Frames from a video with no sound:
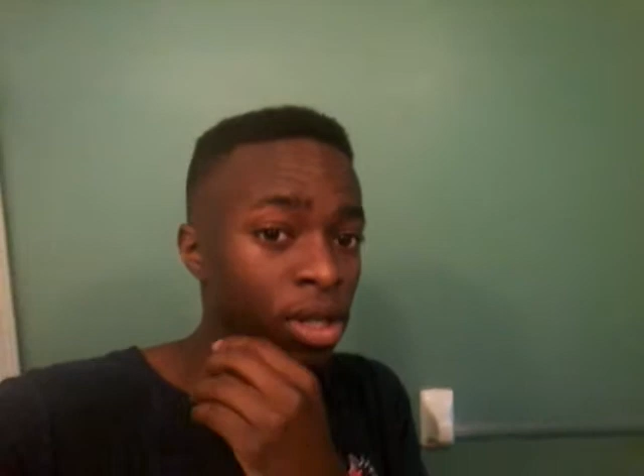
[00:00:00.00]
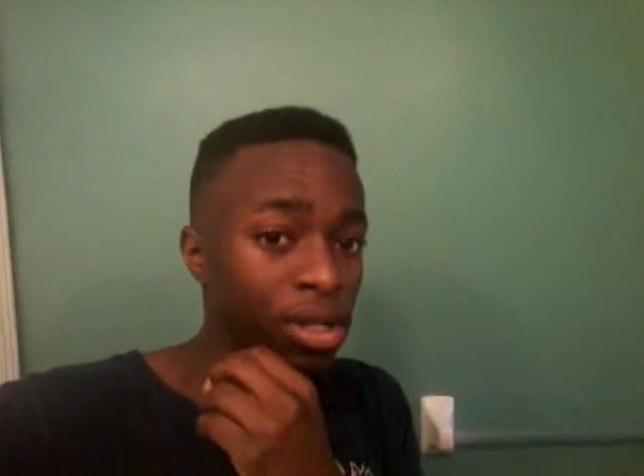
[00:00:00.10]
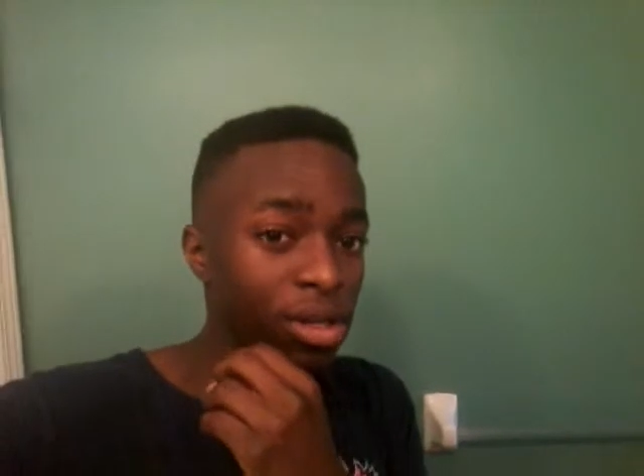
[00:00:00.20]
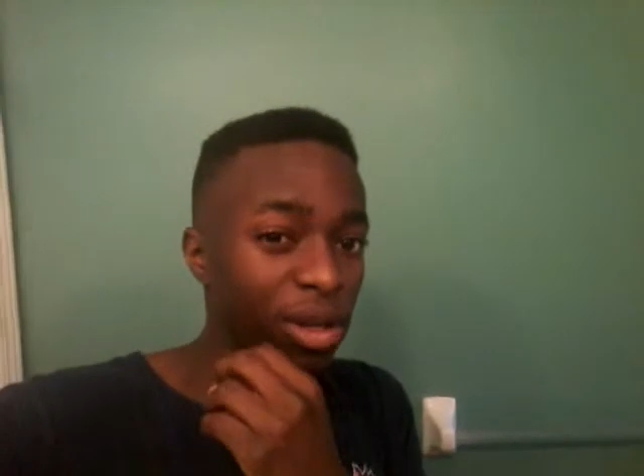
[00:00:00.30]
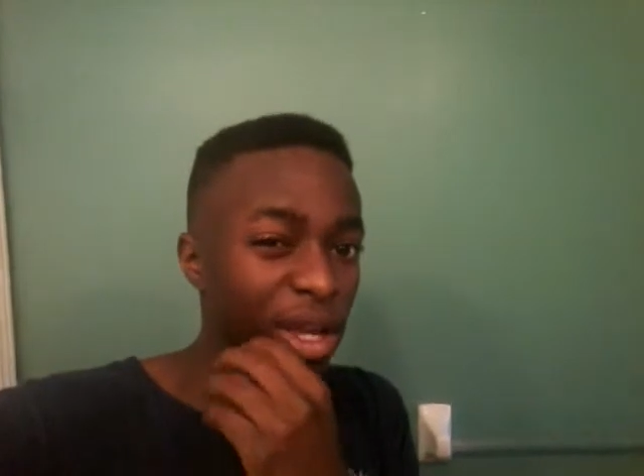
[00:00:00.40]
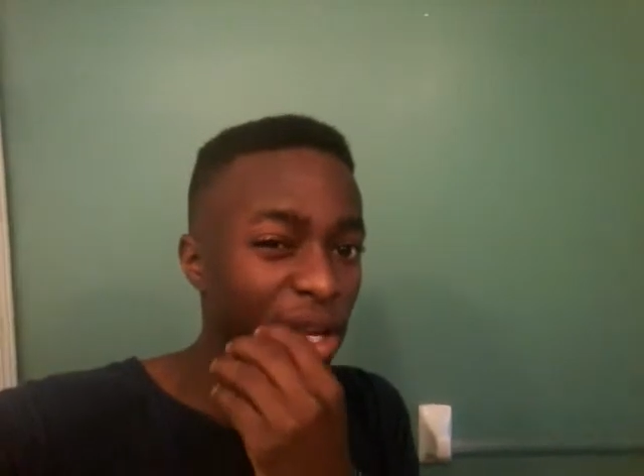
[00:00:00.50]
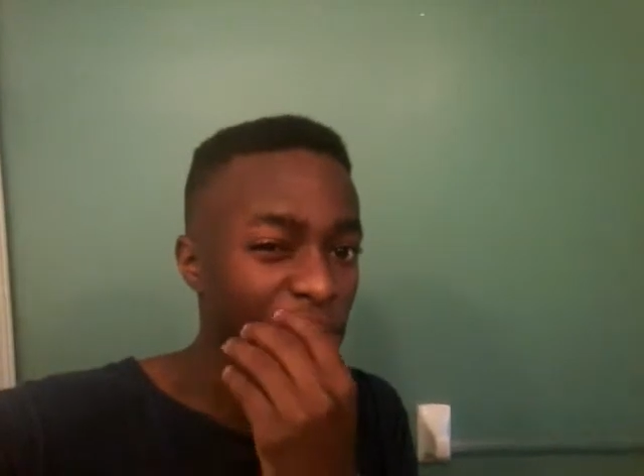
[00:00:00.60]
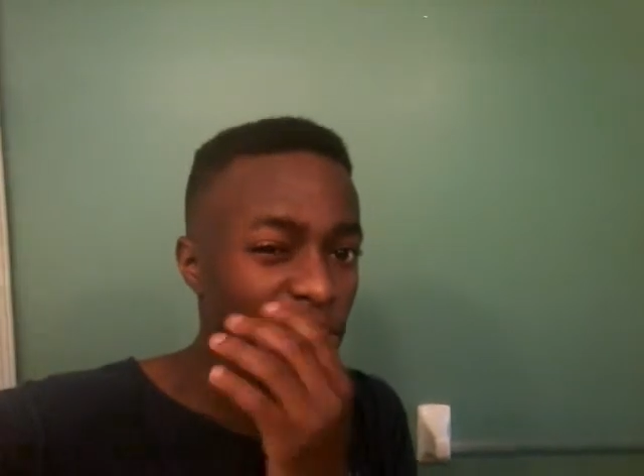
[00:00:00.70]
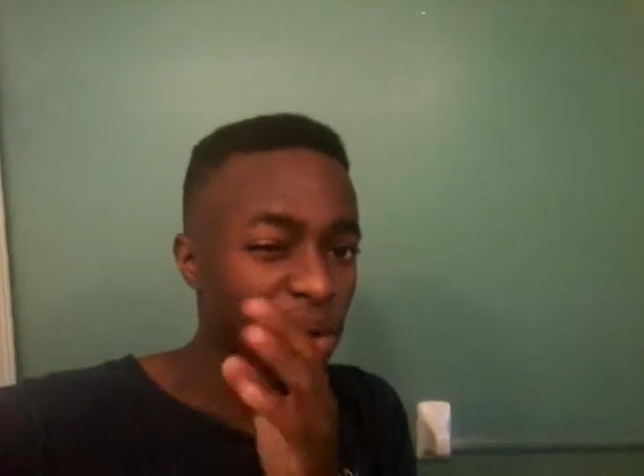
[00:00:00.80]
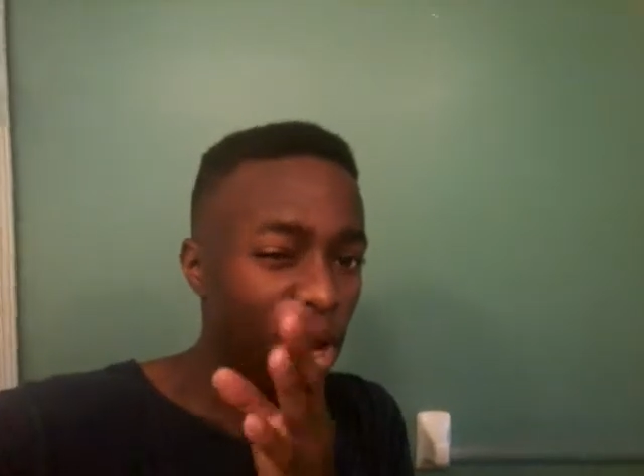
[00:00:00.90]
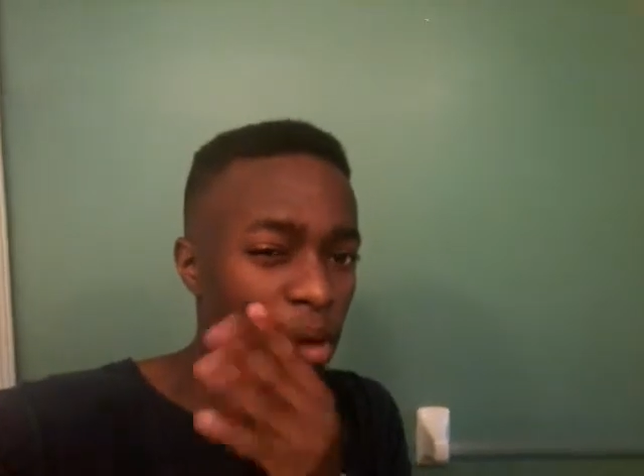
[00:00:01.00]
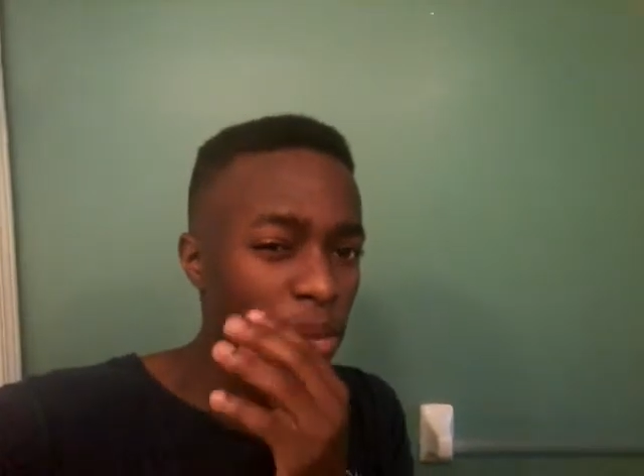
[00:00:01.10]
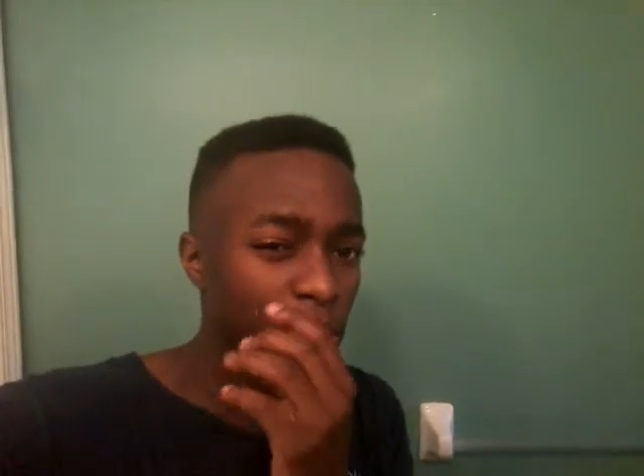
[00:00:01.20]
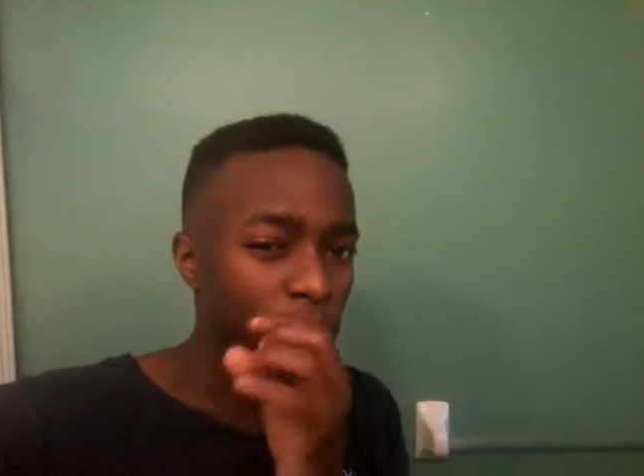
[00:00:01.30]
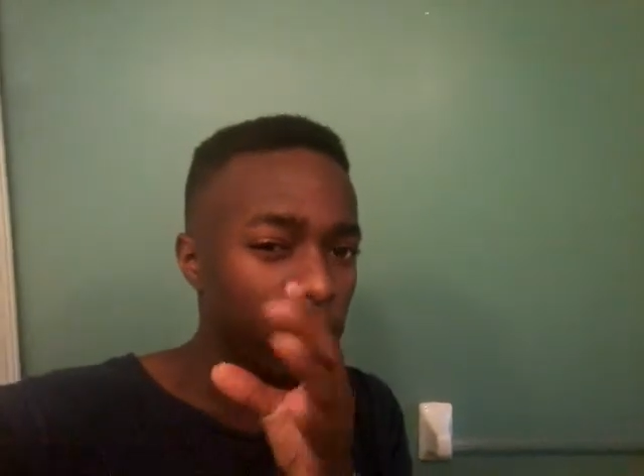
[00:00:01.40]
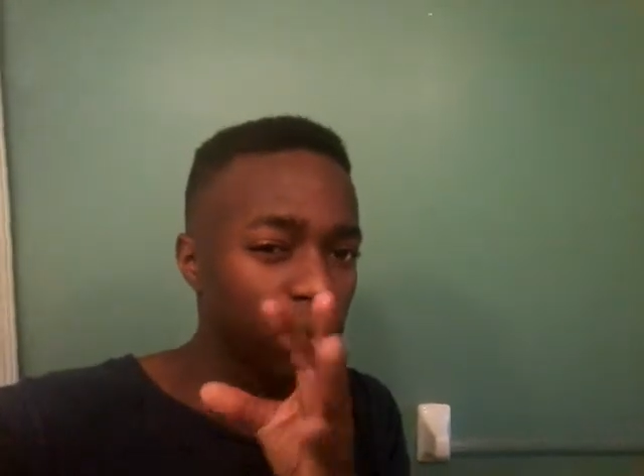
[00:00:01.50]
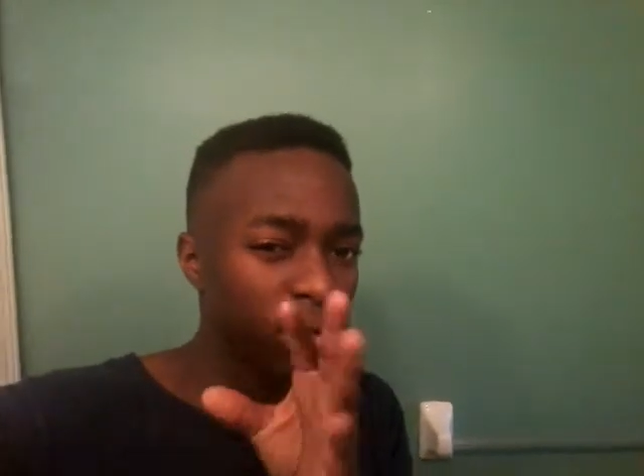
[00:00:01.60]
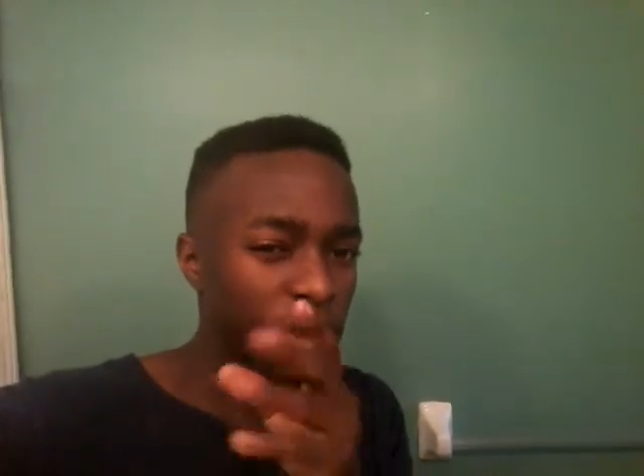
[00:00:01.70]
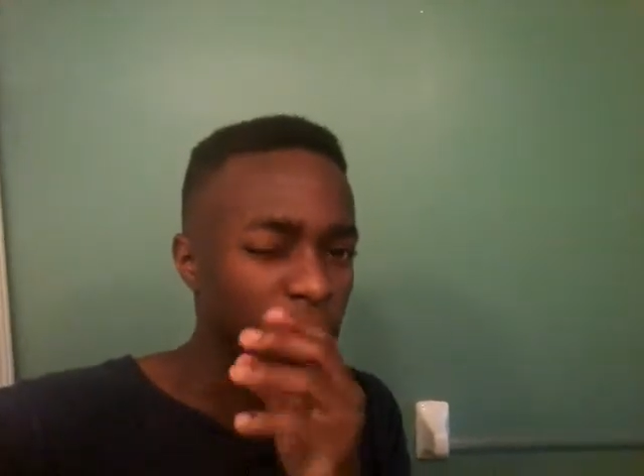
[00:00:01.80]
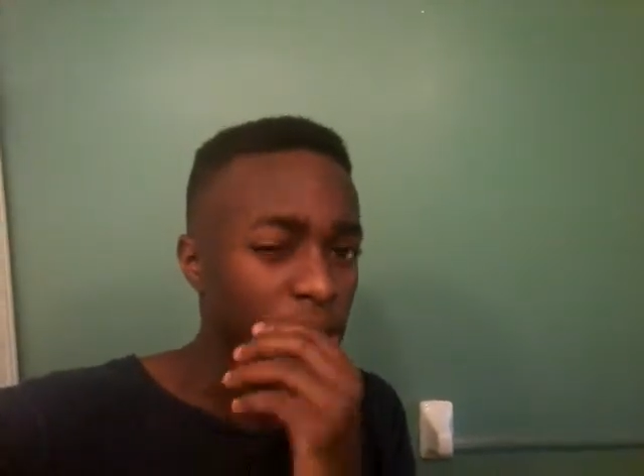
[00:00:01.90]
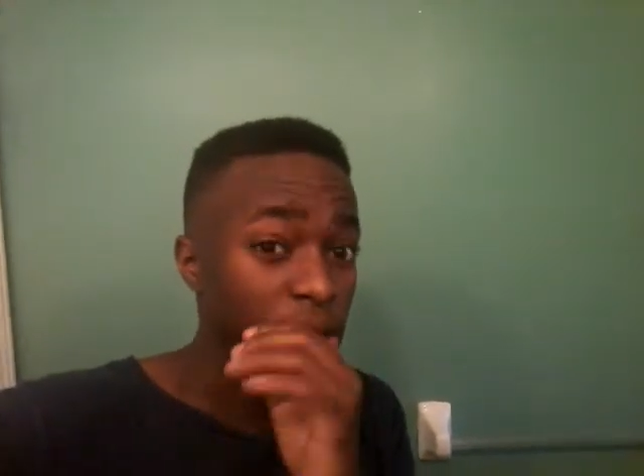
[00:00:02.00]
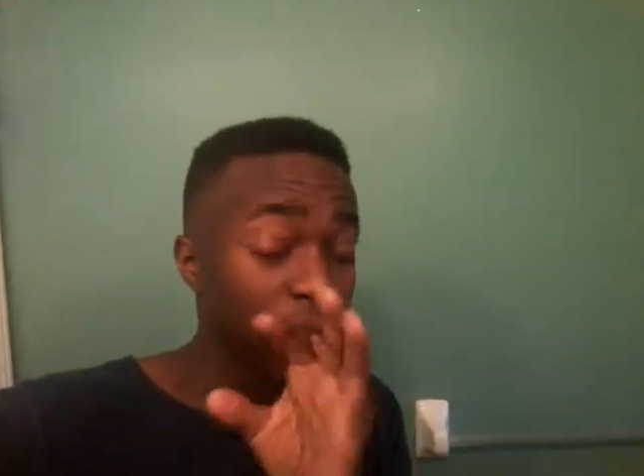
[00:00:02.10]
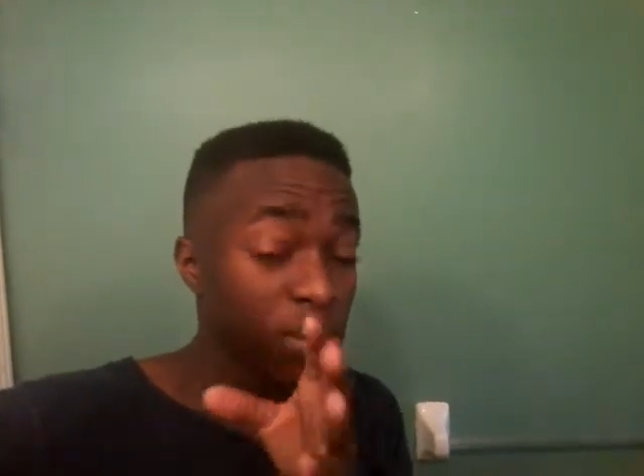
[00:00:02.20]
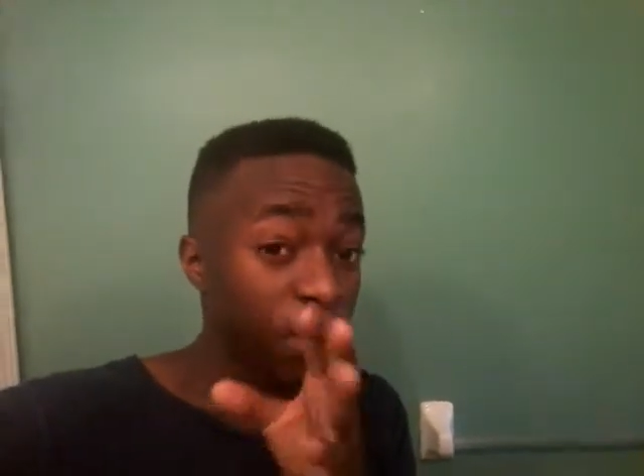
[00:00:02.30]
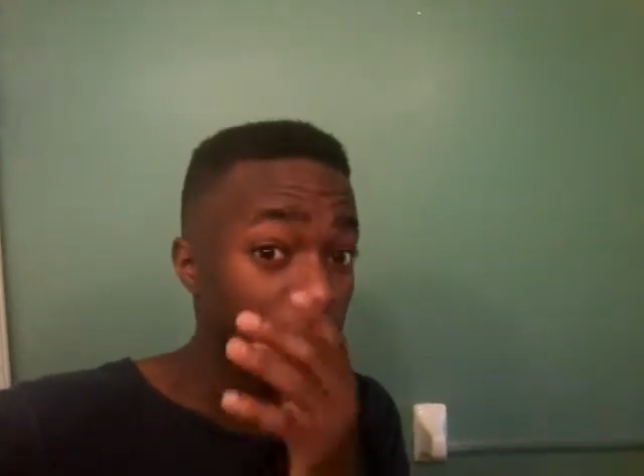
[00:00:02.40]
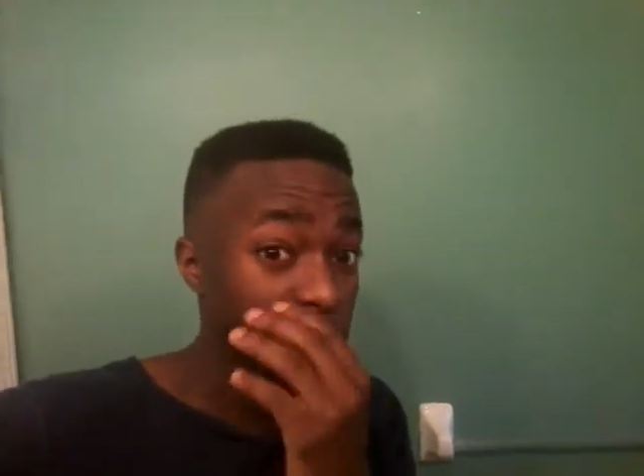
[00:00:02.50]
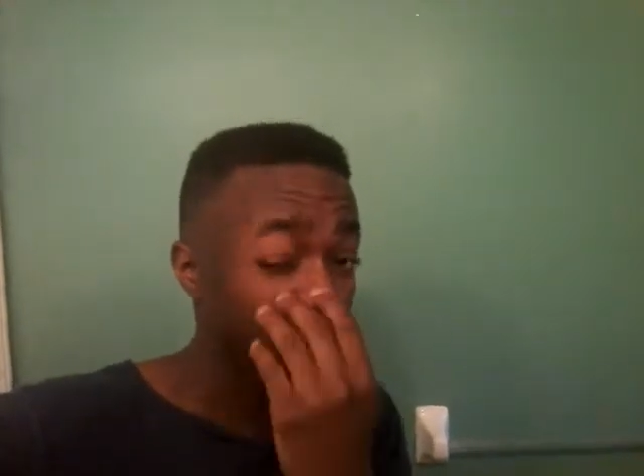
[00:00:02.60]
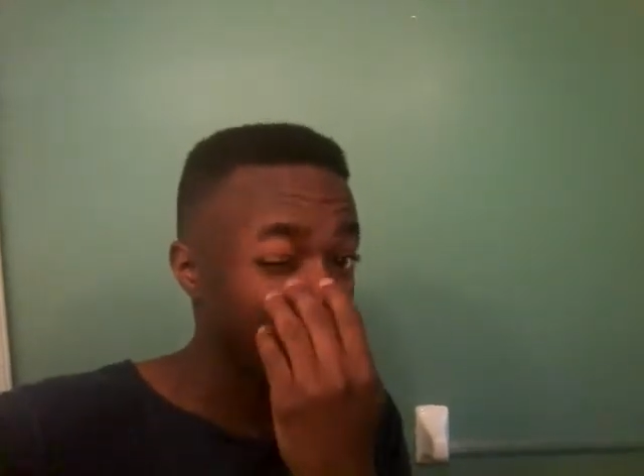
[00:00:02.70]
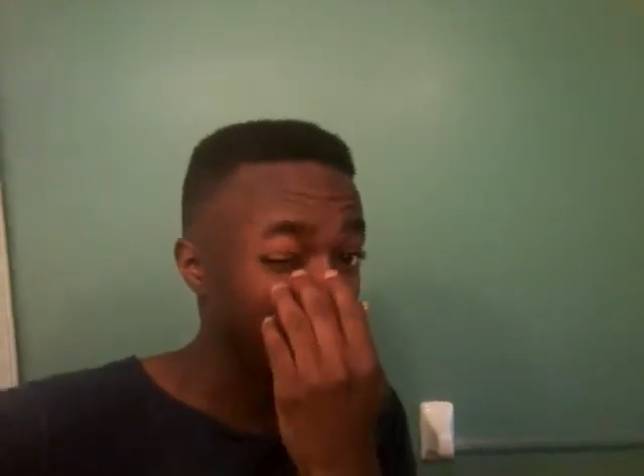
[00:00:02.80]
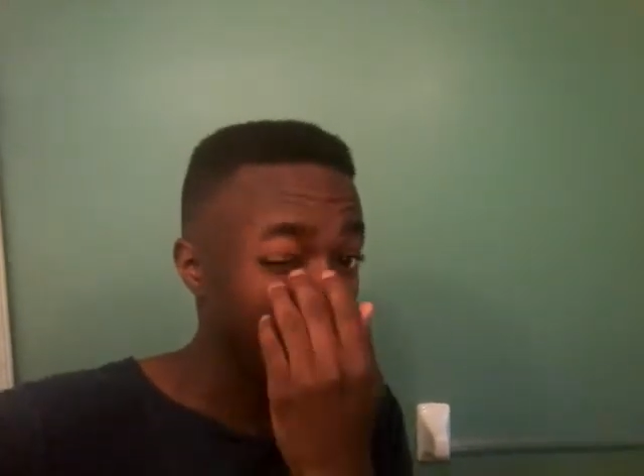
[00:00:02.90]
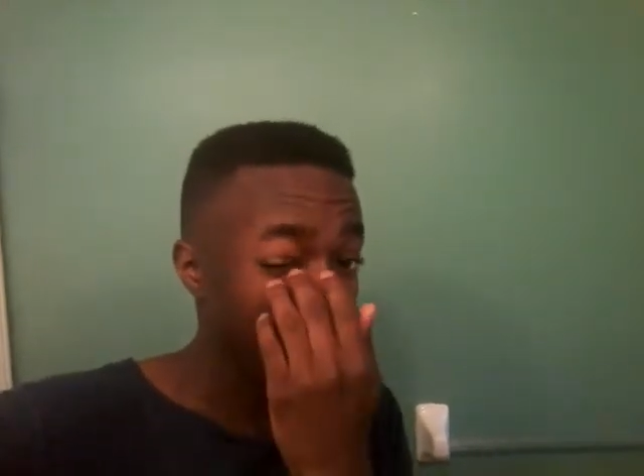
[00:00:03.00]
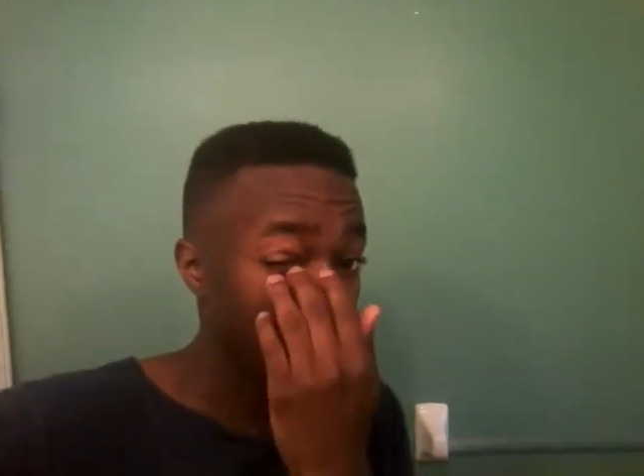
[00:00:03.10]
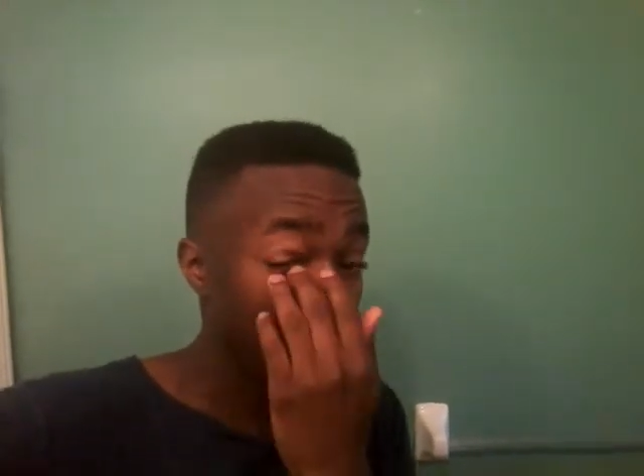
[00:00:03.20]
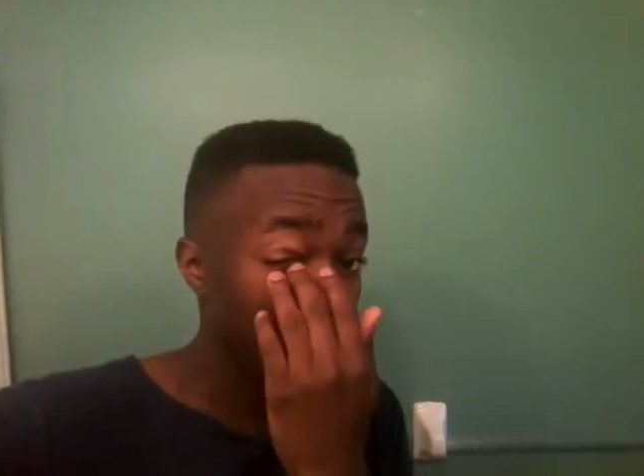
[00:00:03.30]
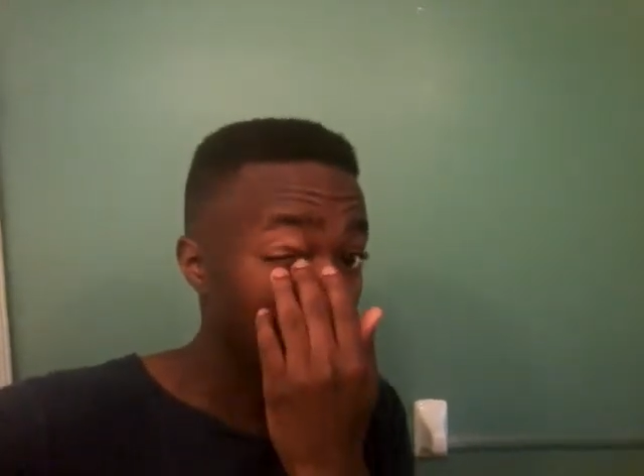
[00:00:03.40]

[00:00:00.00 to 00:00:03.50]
So they can do a couple spots here and there,